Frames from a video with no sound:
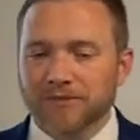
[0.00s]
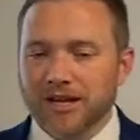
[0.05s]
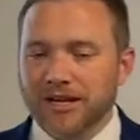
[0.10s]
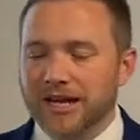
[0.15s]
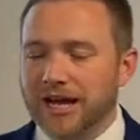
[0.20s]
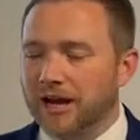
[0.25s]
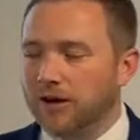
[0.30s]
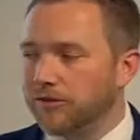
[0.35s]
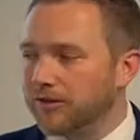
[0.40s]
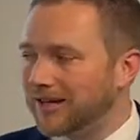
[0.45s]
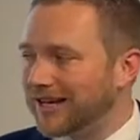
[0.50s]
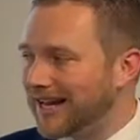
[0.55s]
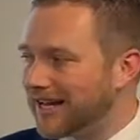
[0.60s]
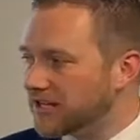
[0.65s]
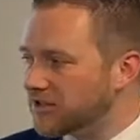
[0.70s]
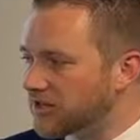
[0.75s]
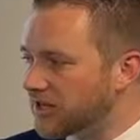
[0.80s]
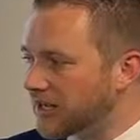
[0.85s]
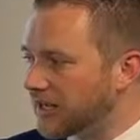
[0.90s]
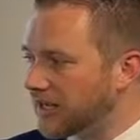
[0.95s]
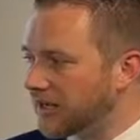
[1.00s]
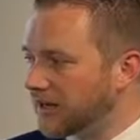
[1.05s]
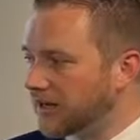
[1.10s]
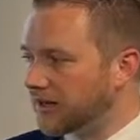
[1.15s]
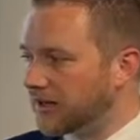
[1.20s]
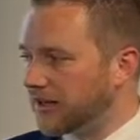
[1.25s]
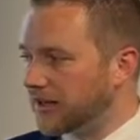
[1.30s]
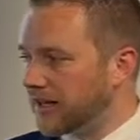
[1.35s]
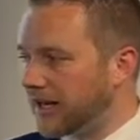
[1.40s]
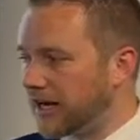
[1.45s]
Now, the next thing
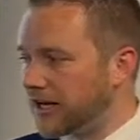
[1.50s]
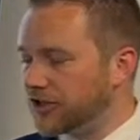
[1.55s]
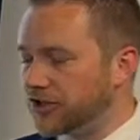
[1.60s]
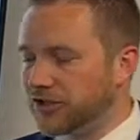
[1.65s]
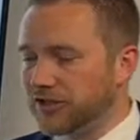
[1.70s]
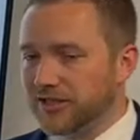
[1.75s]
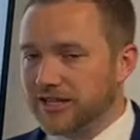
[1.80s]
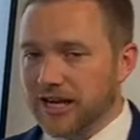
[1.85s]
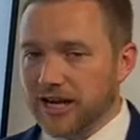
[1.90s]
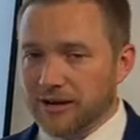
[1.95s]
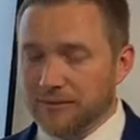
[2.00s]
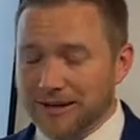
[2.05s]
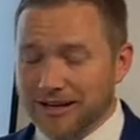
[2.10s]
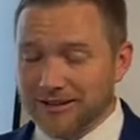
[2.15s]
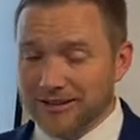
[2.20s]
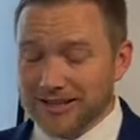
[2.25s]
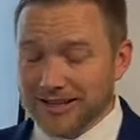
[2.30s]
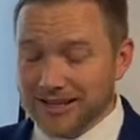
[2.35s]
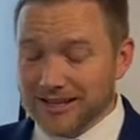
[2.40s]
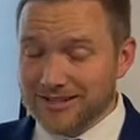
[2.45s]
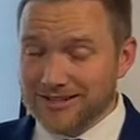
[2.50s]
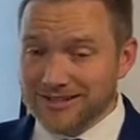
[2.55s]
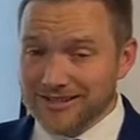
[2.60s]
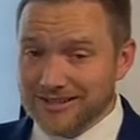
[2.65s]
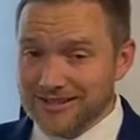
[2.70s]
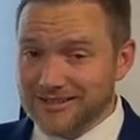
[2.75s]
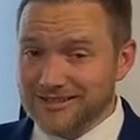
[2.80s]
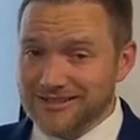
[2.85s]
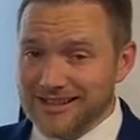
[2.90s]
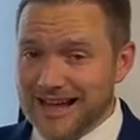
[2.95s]
that I should say about this
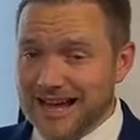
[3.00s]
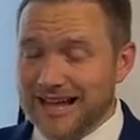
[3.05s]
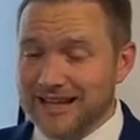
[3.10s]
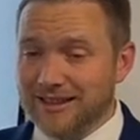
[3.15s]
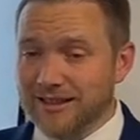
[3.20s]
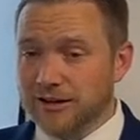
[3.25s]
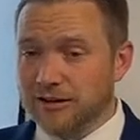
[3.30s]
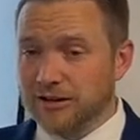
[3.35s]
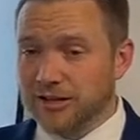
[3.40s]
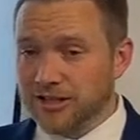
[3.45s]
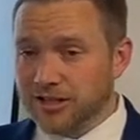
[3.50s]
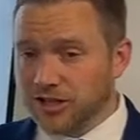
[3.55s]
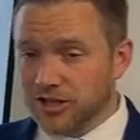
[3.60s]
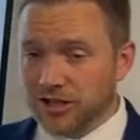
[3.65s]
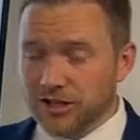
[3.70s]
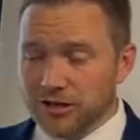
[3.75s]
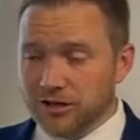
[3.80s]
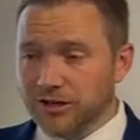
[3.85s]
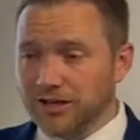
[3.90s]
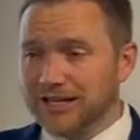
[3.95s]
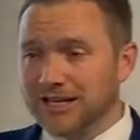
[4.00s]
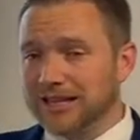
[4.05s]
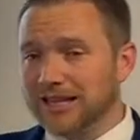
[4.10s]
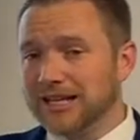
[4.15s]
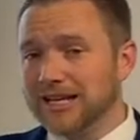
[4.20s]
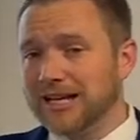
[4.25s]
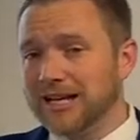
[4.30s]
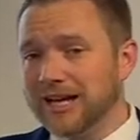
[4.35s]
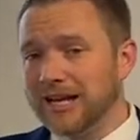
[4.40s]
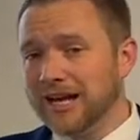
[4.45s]
is that there is
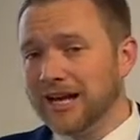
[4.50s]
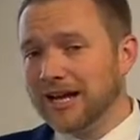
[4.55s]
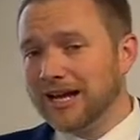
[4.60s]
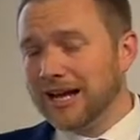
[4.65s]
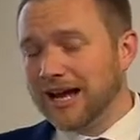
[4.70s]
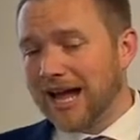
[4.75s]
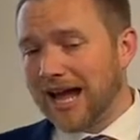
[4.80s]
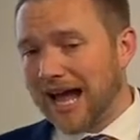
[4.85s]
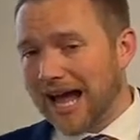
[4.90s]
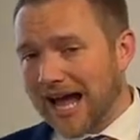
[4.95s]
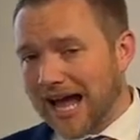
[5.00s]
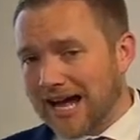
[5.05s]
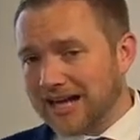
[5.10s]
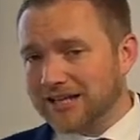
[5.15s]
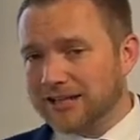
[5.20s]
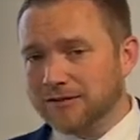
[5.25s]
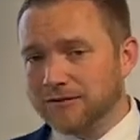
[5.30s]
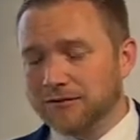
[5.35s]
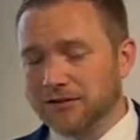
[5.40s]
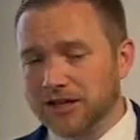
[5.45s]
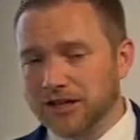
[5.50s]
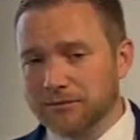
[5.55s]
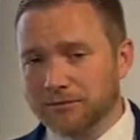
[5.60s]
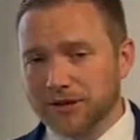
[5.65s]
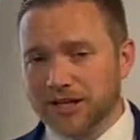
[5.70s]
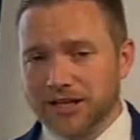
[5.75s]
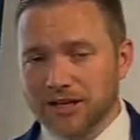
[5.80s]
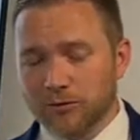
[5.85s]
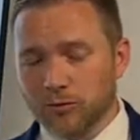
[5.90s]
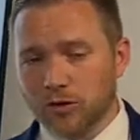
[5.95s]
currently actively
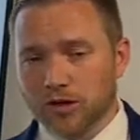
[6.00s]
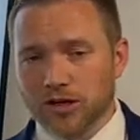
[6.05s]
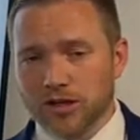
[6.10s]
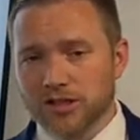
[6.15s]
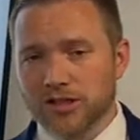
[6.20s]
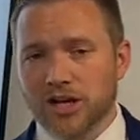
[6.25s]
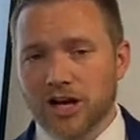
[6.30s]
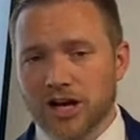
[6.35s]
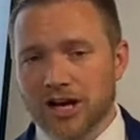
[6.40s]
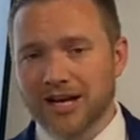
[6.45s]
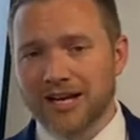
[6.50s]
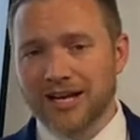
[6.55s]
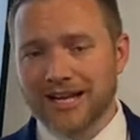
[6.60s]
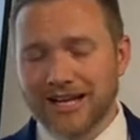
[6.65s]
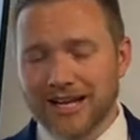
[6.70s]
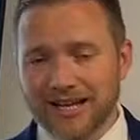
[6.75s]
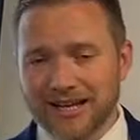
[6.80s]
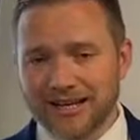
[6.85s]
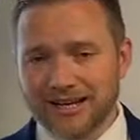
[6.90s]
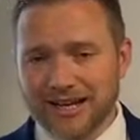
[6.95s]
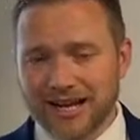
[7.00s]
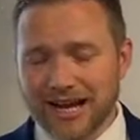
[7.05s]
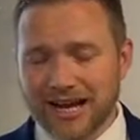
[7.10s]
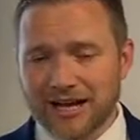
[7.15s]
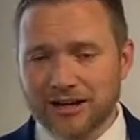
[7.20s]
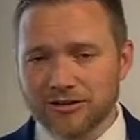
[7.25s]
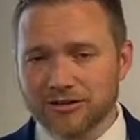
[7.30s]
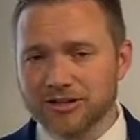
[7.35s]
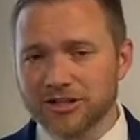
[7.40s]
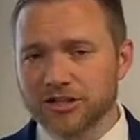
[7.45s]
being worked on in
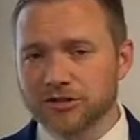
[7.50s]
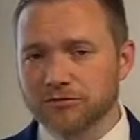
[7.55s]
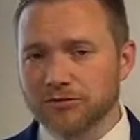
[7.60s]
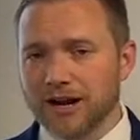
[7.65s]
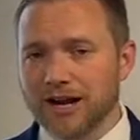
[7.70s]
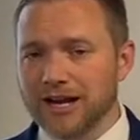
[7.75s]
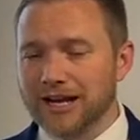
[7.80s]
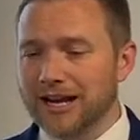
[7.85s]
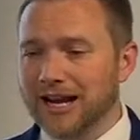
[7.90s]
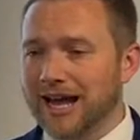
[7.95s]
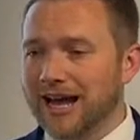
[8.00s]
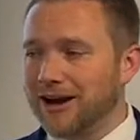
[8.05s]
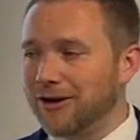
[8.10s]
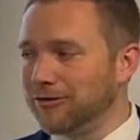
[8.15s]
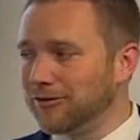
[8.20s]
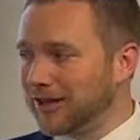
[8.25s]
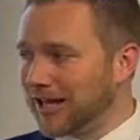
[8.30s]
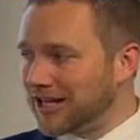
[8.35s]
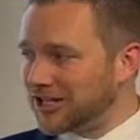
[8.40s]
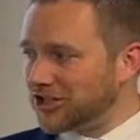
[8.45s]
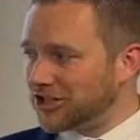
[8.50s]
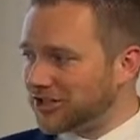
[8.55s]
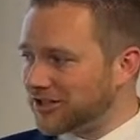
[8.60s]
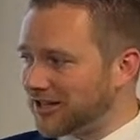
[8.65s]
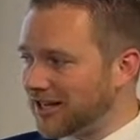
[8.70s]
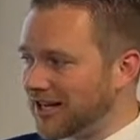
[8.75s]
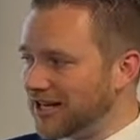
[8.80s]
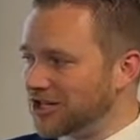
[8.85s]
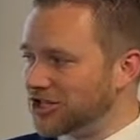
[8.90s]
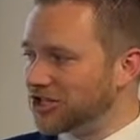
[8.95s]
Congress right now
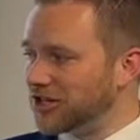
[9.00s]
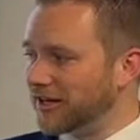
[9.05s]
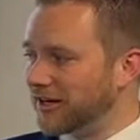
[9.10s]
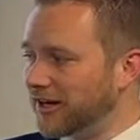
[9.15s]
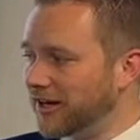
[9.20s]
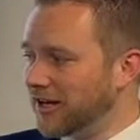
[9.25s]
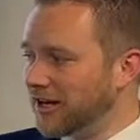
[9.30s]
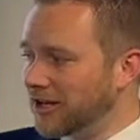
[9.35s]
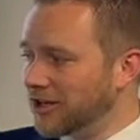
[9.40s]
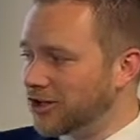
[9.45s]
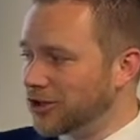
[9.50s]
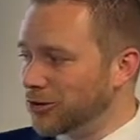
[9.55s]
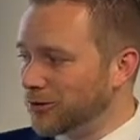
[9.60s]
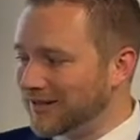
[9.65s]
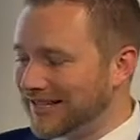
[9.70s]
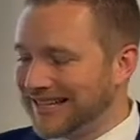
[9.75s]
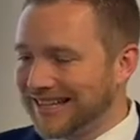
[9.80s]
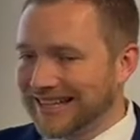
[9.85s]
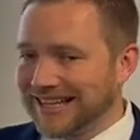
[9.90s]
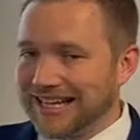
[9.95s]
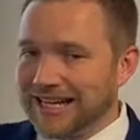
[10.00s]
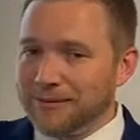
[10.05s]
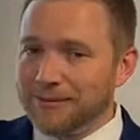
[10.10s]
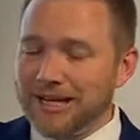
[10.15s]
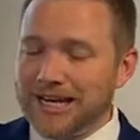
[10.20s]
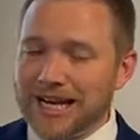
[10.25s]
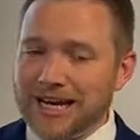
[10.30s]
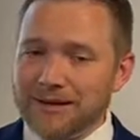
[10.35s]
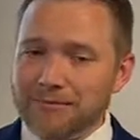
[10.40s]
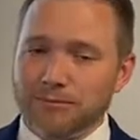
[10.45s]
legislation to
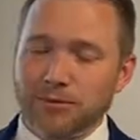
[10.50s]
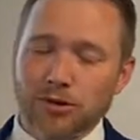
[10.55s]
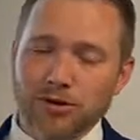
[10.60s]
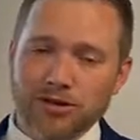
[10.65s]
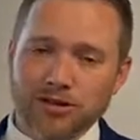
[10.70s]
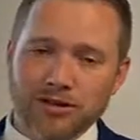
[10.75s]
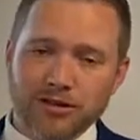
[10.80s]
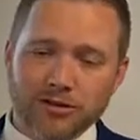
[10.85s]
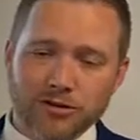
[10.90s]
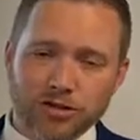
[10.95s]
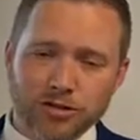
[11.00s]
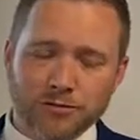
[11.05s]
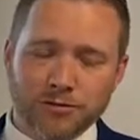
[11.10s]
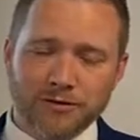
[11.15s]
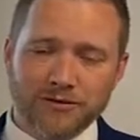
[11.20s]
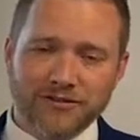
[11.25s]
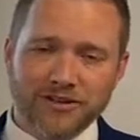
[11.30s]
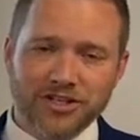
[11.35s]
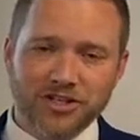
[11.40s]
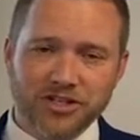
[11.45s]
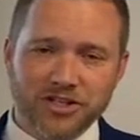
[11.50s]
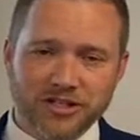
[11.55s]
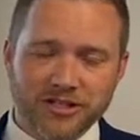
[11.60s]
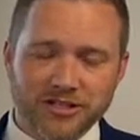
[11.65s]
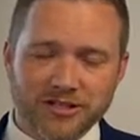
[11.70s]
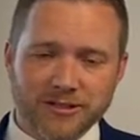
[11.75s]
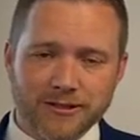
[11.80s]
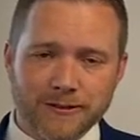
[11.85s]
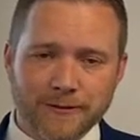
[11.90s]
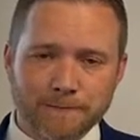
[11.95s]
eliminate both of those
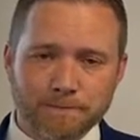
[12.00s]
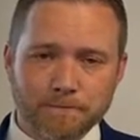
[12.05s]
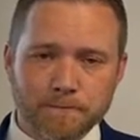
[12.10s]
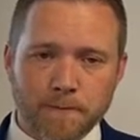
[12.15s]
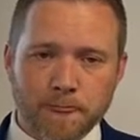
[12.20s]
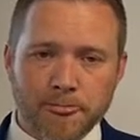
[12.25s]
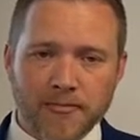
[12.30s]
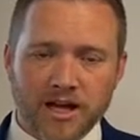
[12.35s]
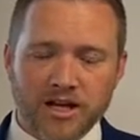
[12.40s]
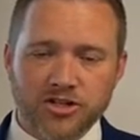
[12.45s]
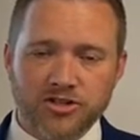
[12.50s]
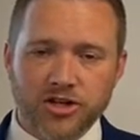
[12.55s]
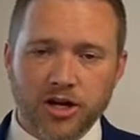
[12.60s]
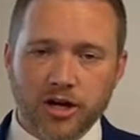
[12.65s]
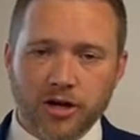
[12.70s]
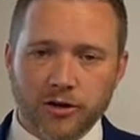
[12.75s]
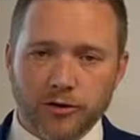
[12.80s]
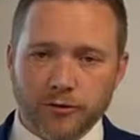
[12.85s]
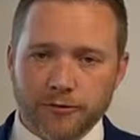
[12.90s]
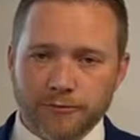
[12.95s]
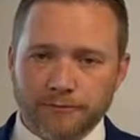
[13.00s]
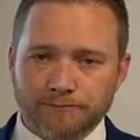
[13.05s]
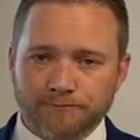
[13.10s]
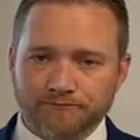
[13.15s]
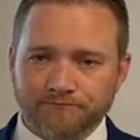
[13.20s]
provisions. So,